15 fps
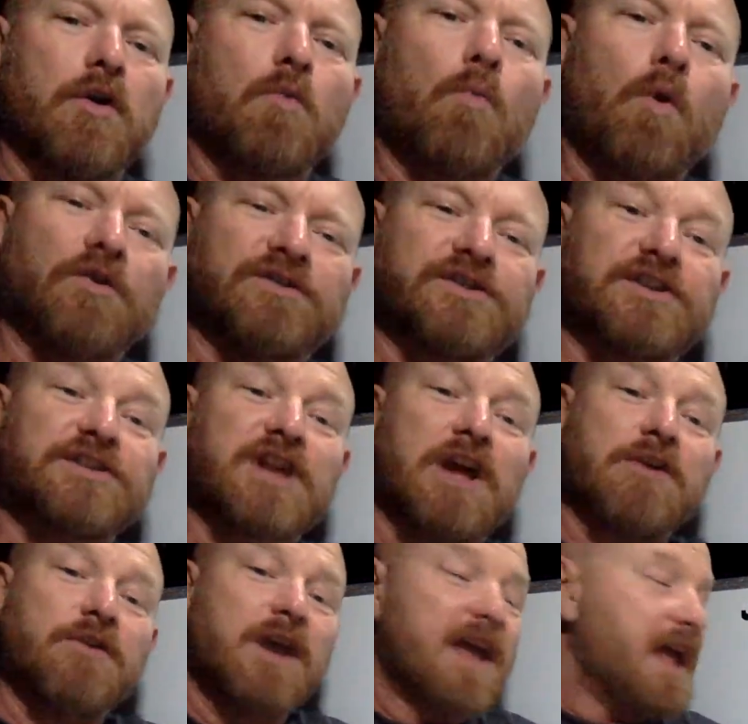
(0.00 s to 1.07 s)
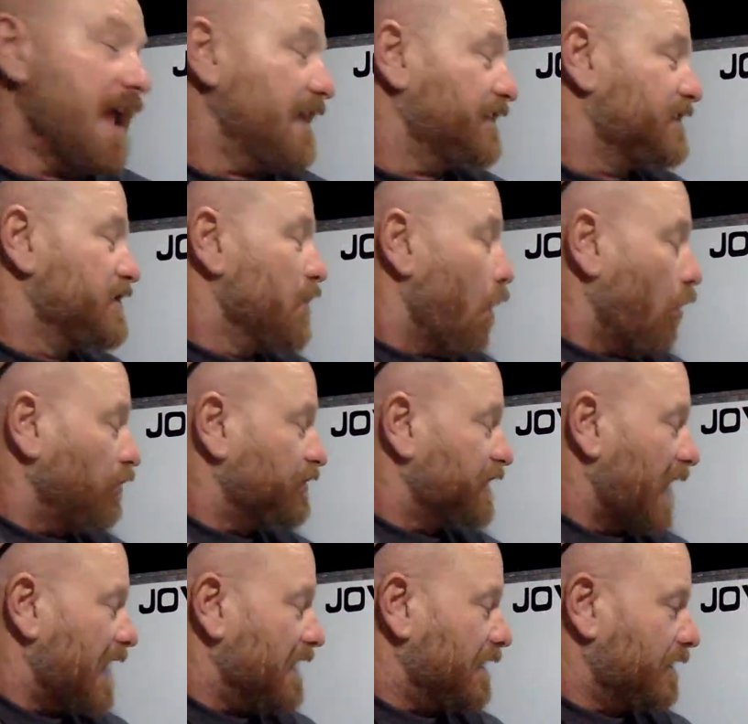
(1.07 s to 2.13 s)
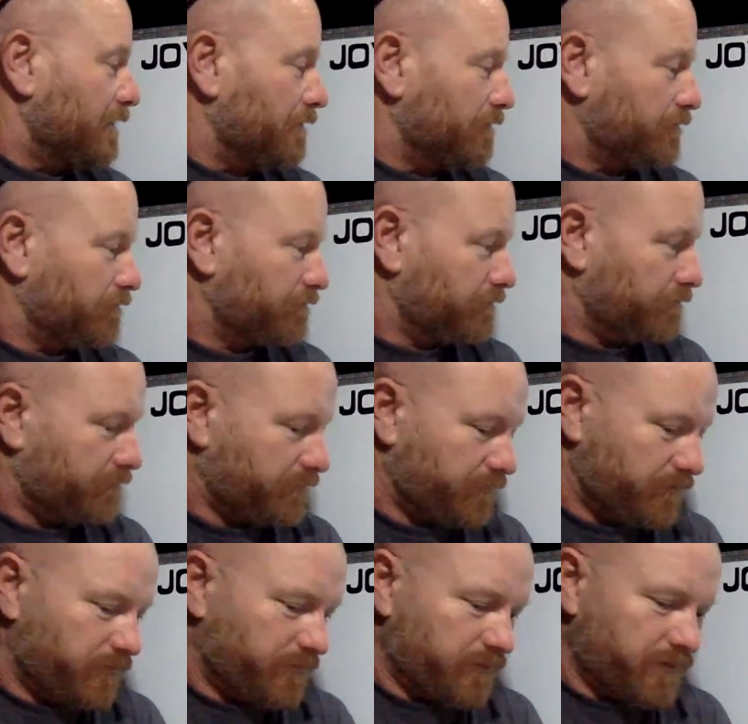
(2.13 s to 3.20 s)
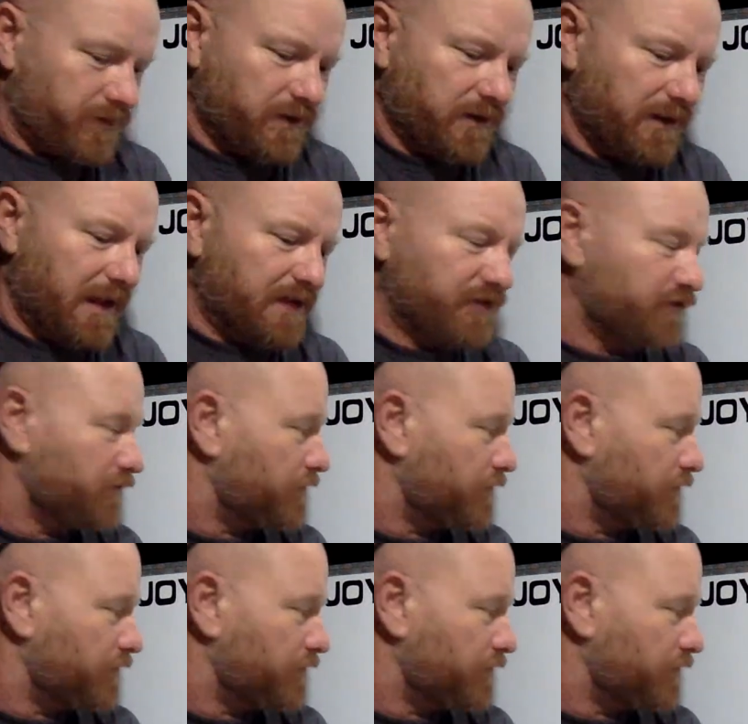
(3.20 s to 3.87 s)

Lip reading: want to do is not take, let's